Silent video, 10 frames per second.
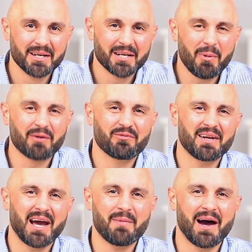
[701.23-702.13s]
Come on,
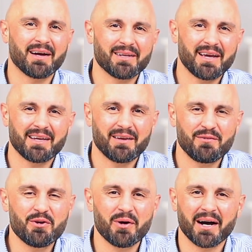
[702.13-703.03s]
friend. How about
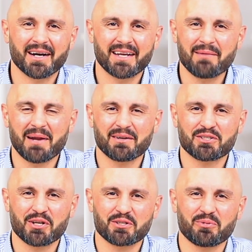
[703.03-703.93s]
if you came down
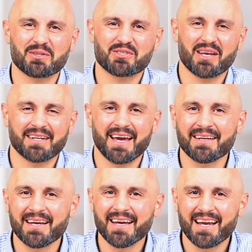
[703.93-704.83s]
to church one
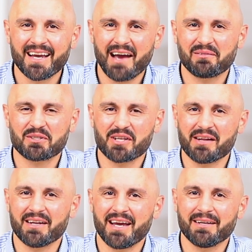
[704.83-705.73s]
Sunday and after
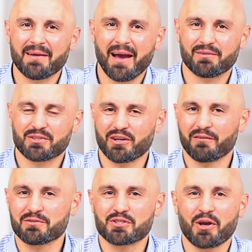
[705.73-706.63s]
Sunday, after the
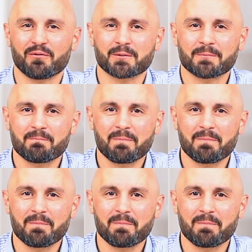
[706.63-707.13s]
service is over,